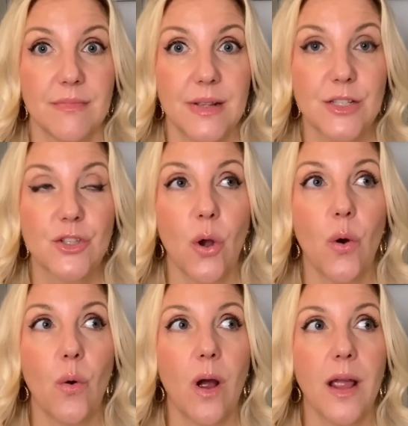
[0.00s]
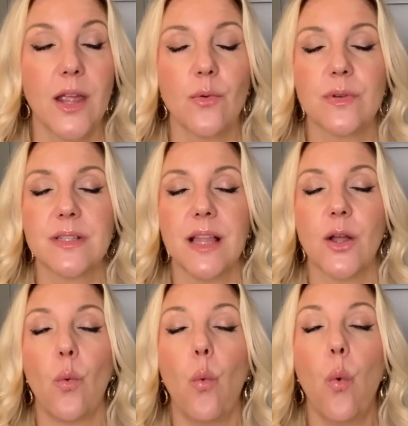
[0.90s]
So it was like,
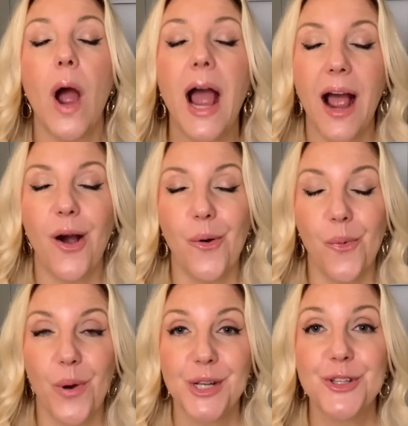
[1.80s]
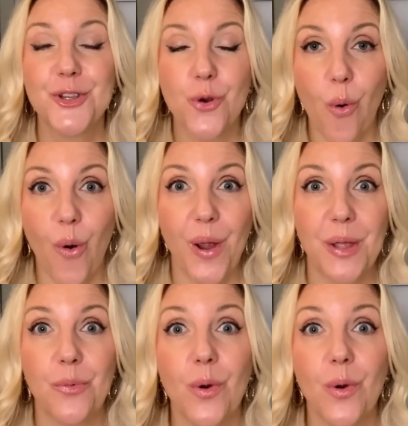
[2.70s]
wow, what a joy,